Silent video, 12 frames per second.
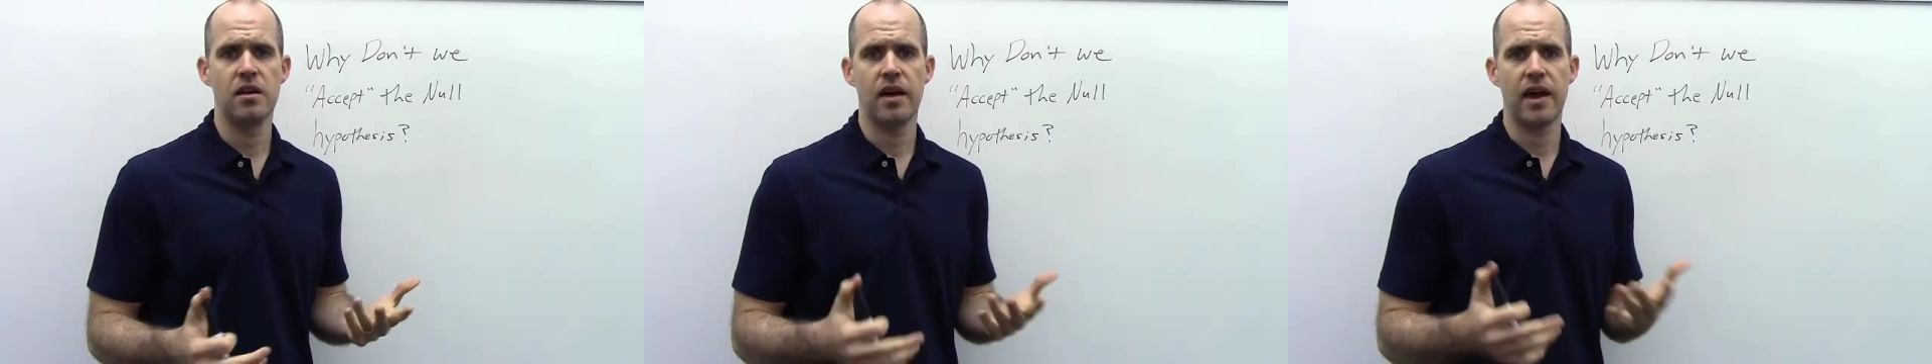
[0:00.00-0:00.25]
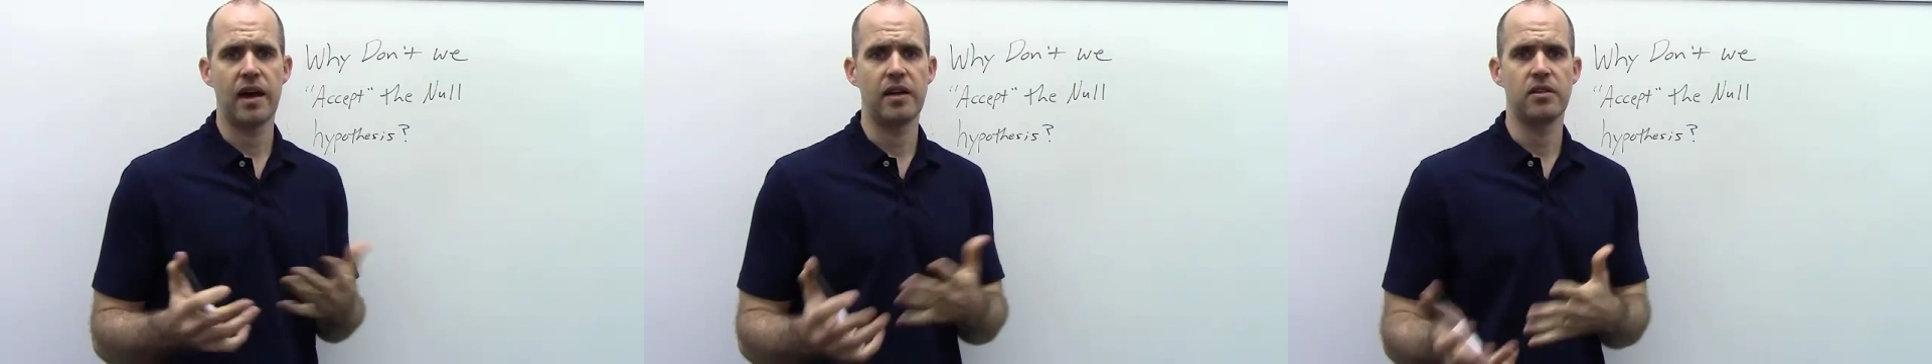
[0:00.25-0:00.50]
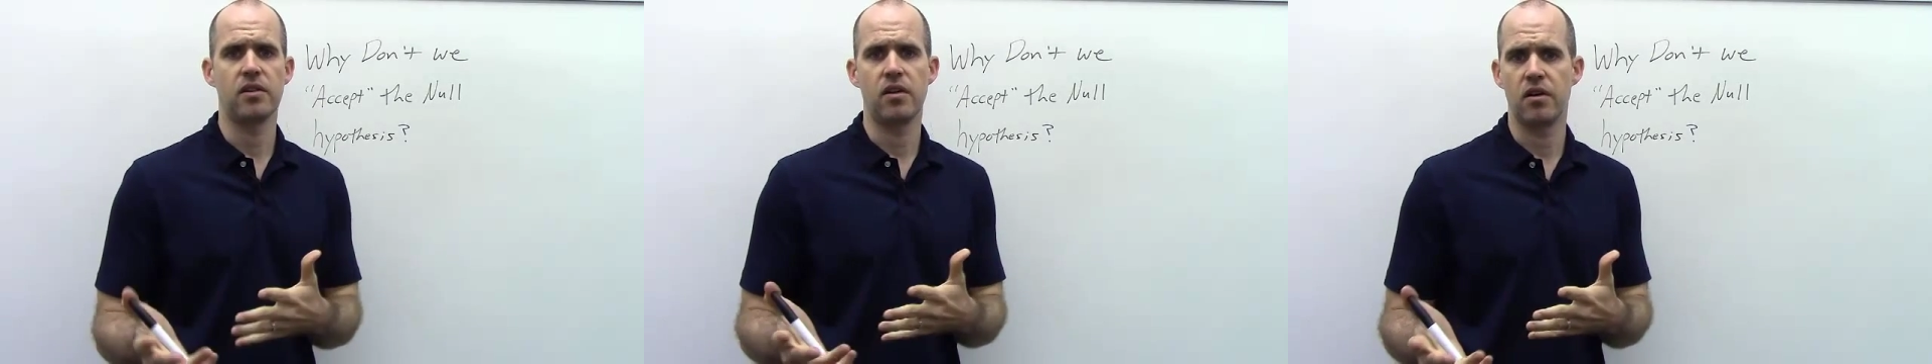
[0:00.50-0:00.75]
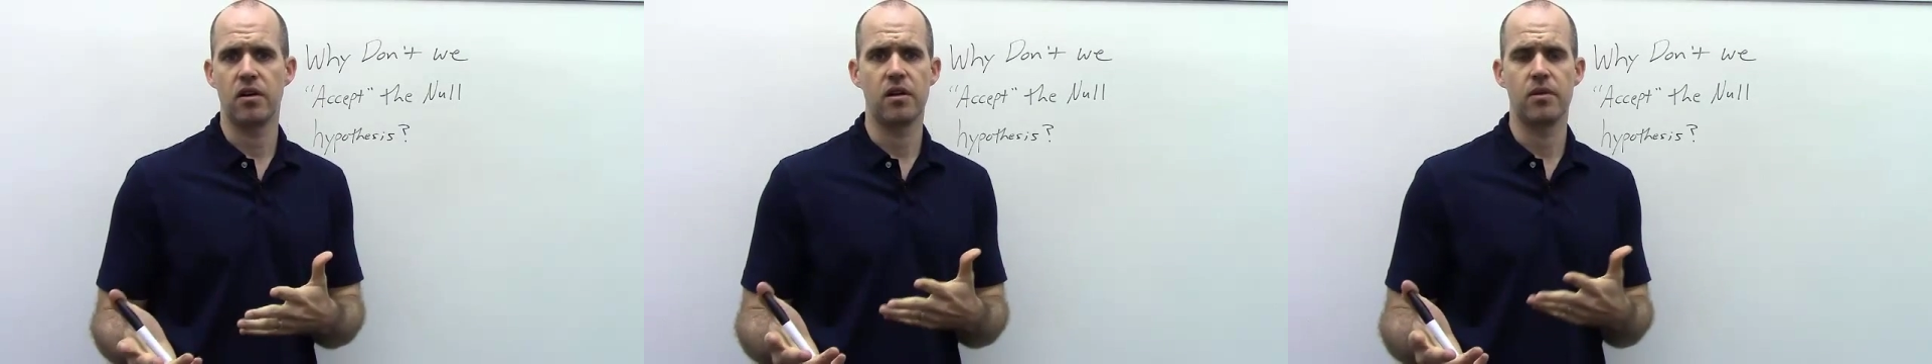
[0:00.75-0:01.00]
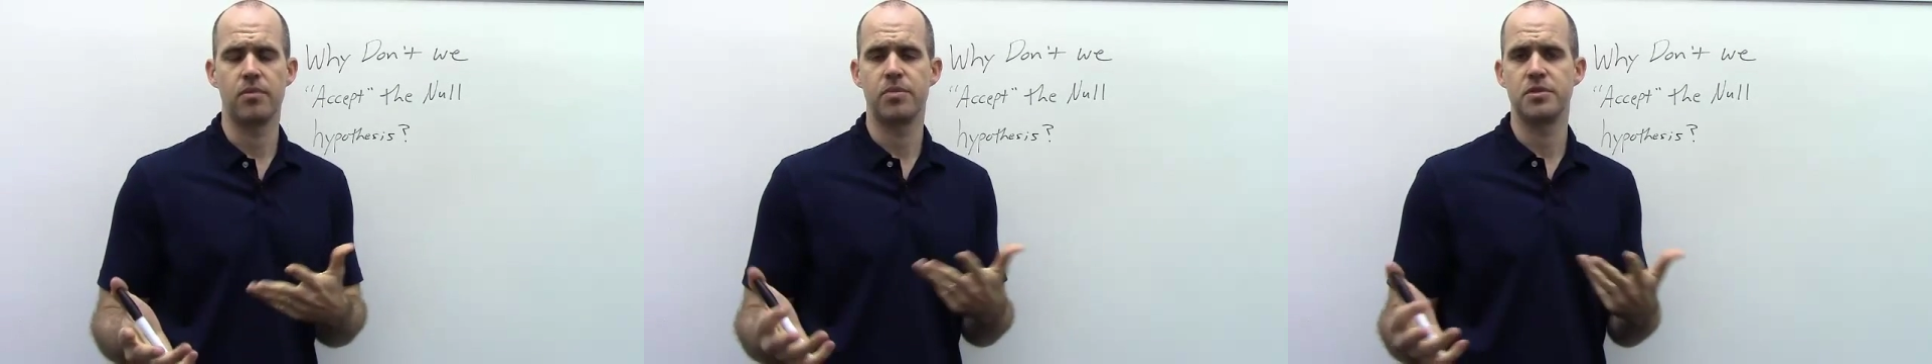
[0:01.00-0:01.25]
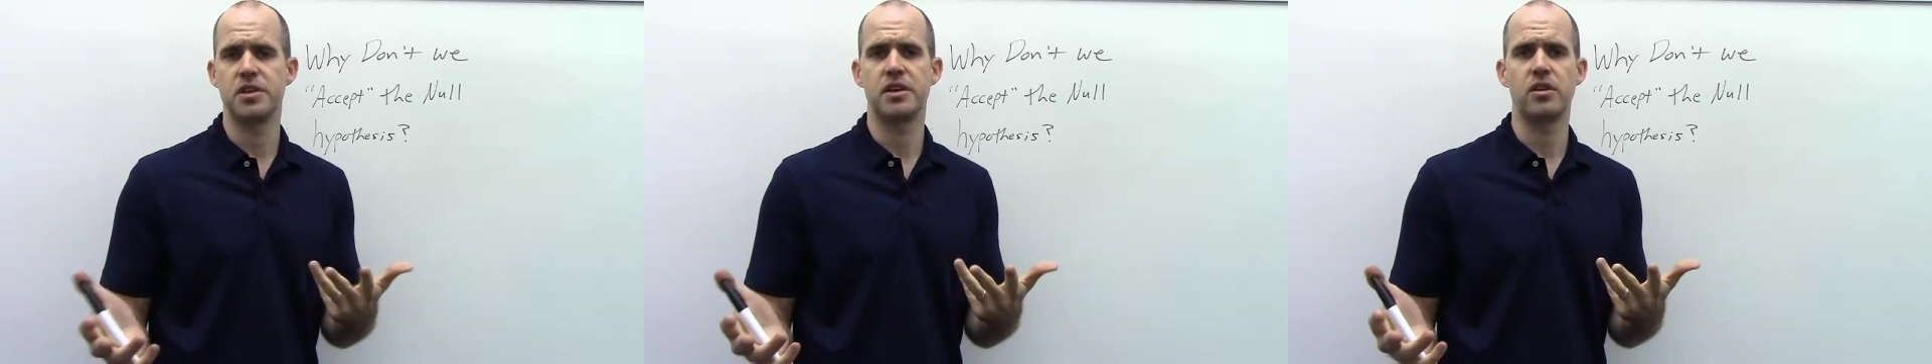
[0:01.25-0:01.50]
at our
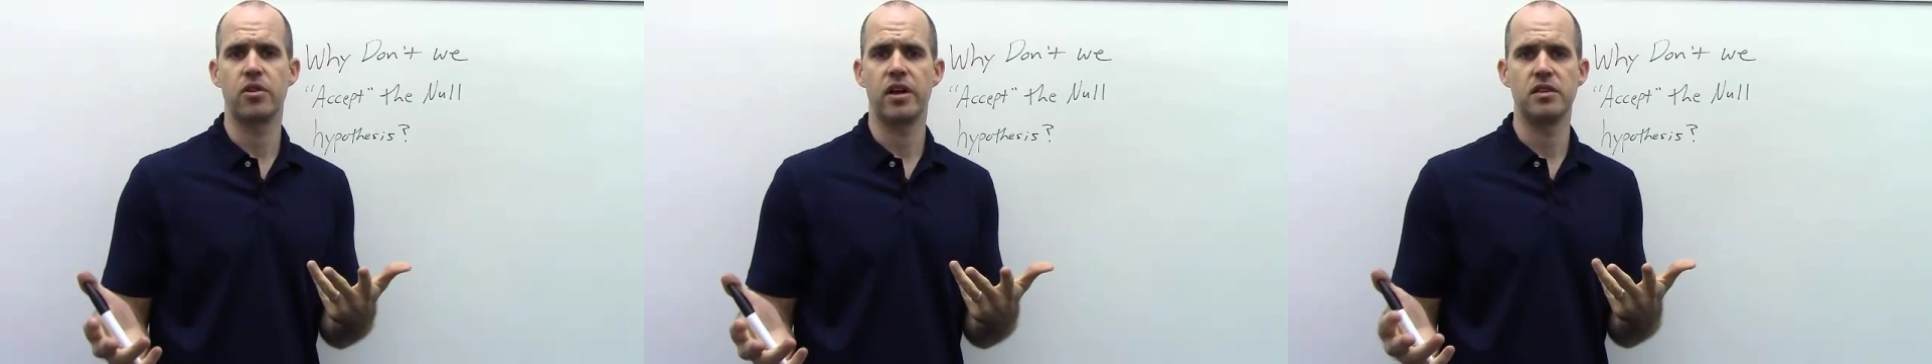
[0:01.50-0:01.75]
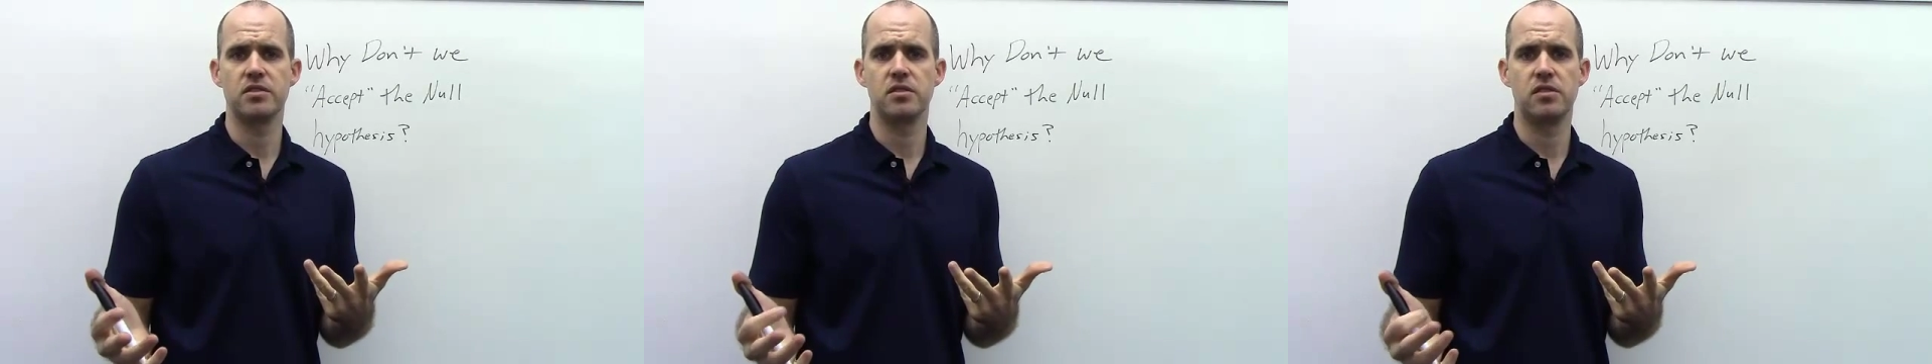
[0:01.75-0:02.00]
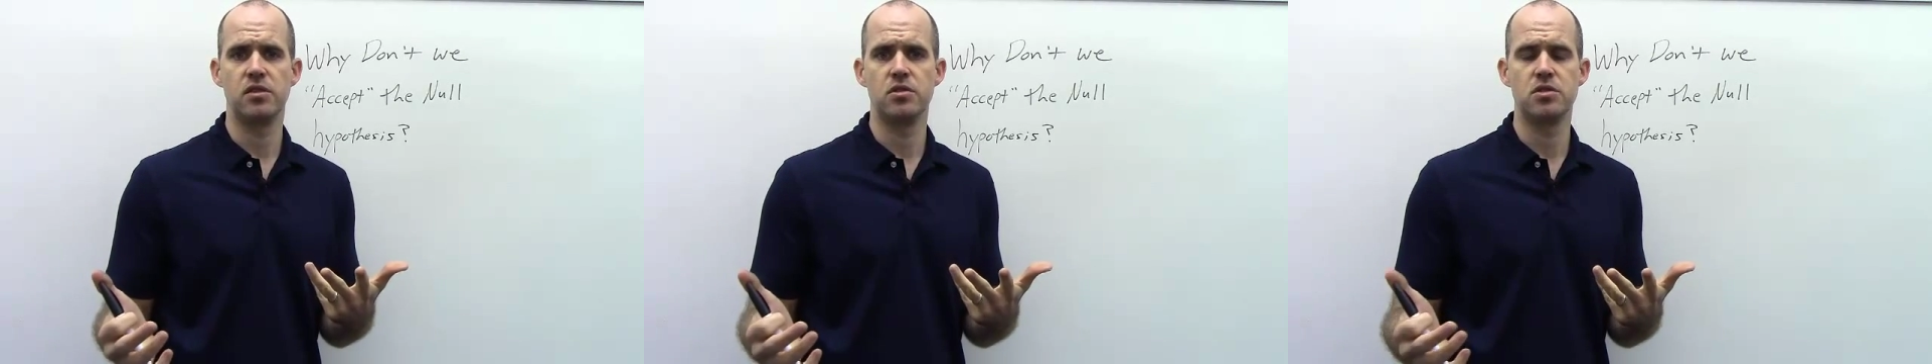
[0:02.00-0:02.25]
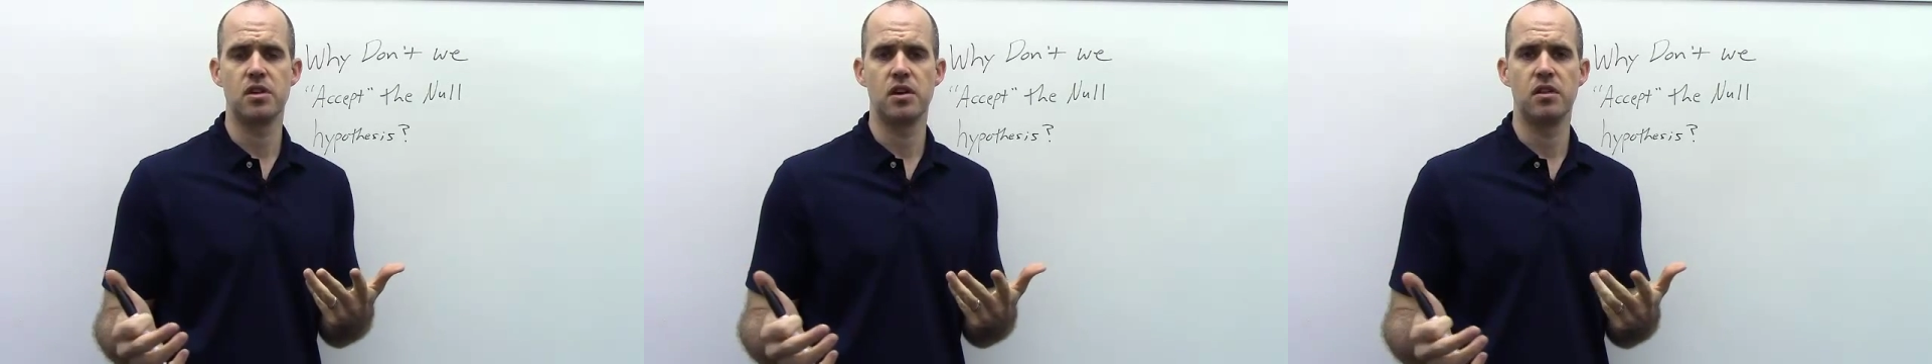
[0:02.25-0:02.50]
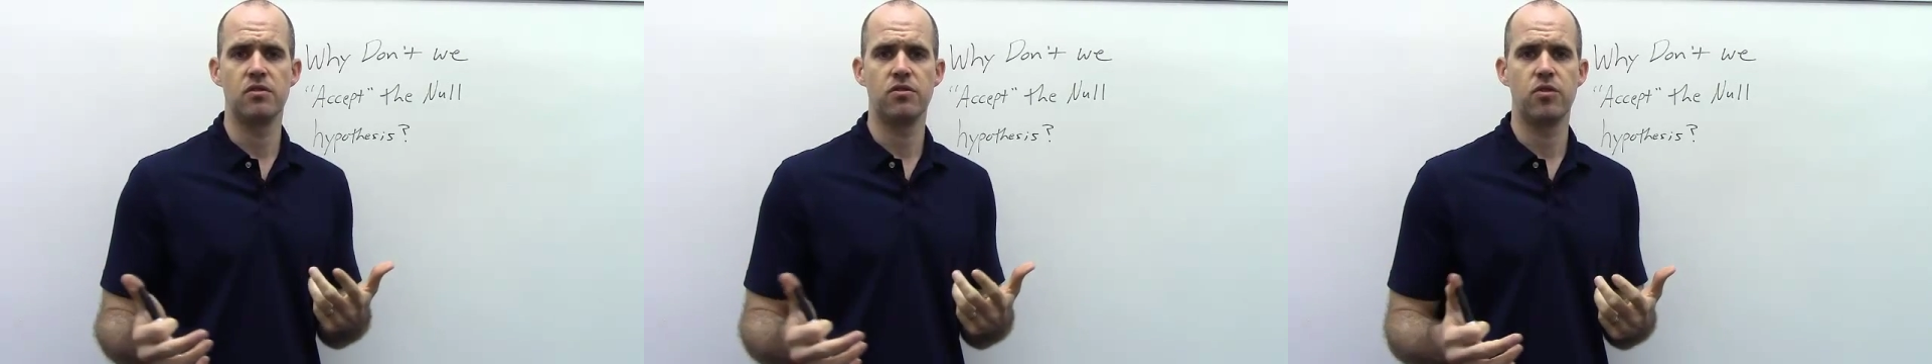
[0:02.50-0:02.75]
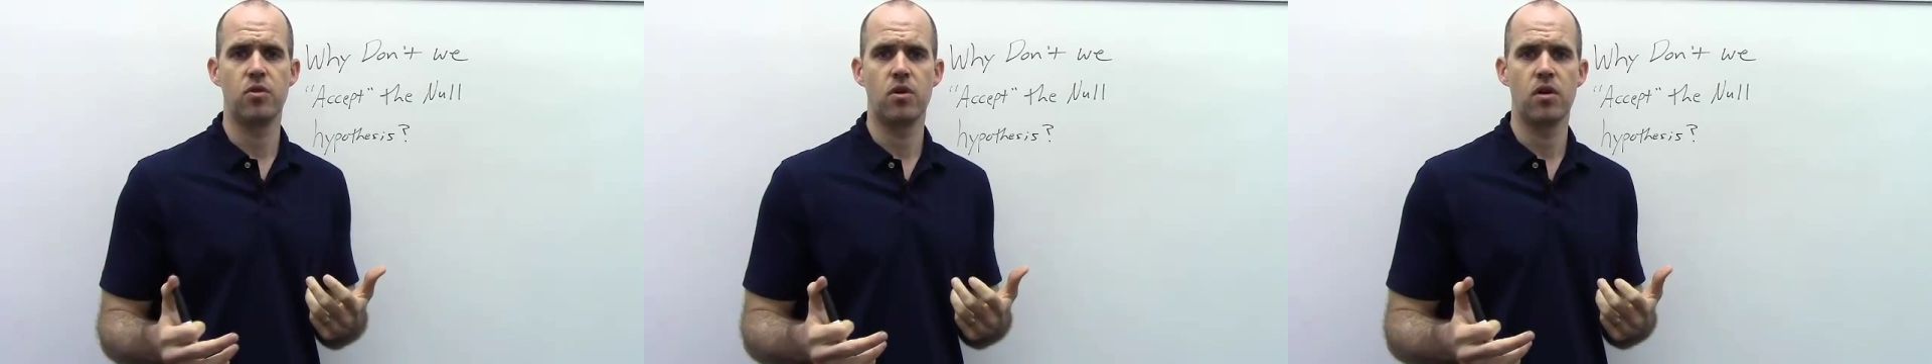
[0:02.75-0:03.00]
particular institution
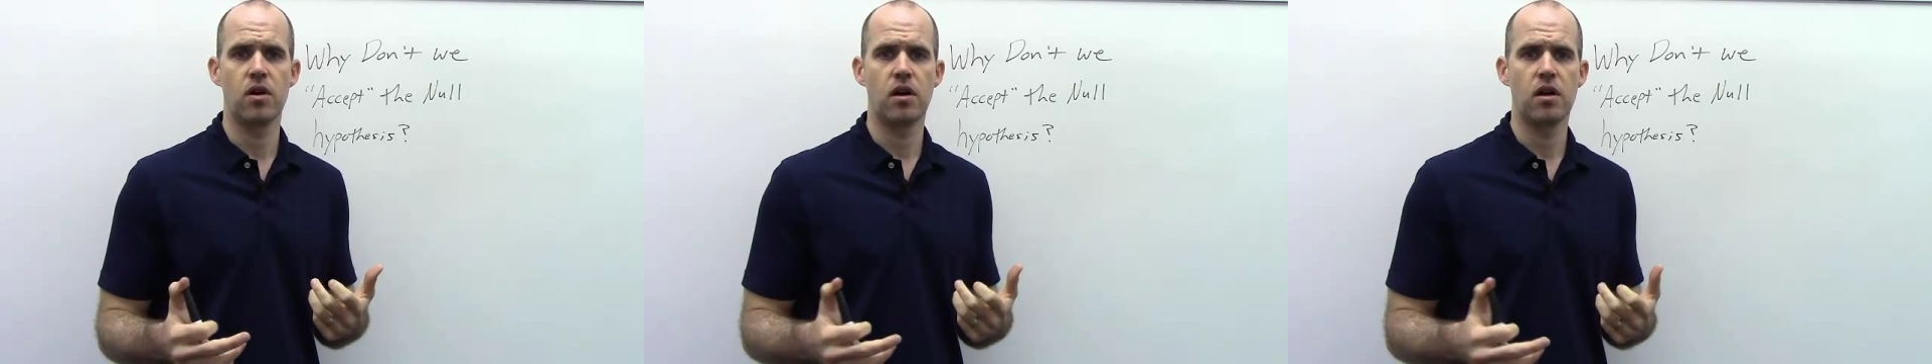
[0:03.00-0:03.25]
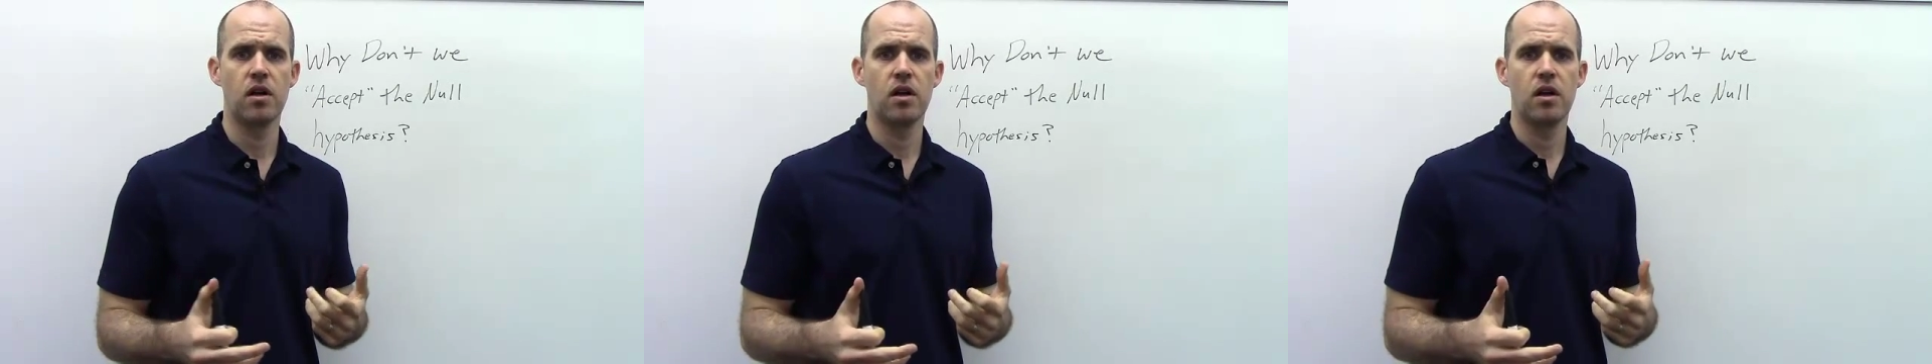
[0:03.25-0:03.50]
for